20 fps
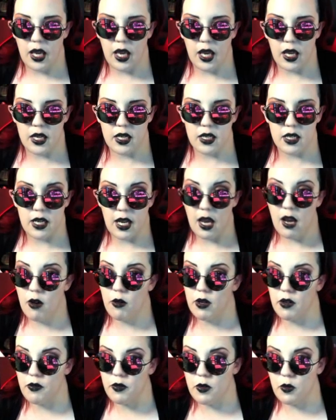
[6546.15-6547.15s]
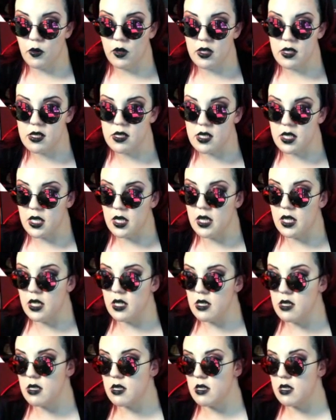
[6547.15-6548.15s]
And now, if you want to see
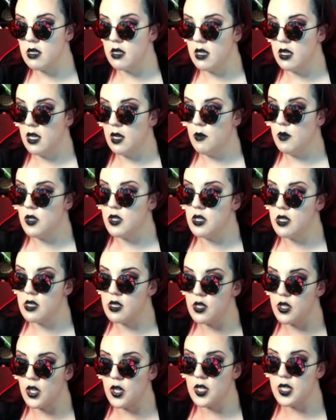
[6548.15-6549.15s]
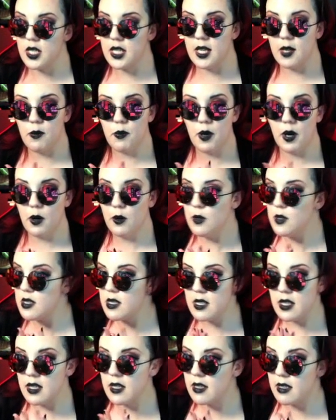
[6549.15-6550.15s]
these images start to get
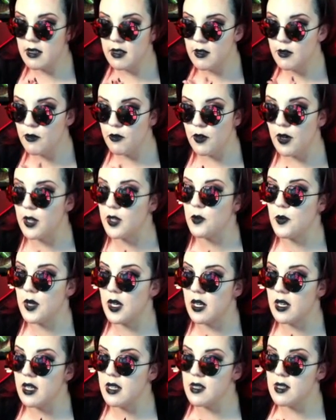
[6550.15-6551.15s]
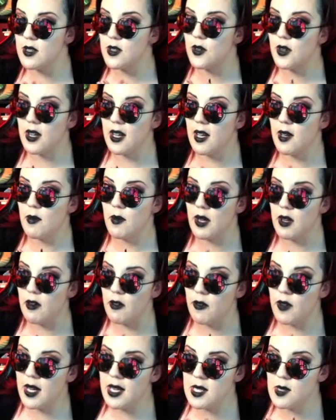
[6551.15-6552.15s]
posted, follow me on Instagram
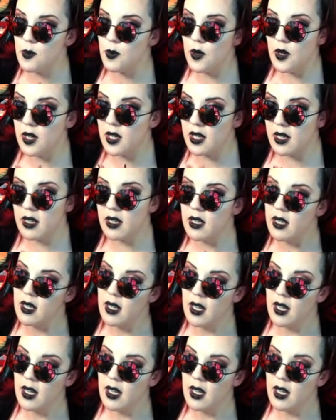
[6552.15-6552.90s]
and Facebook.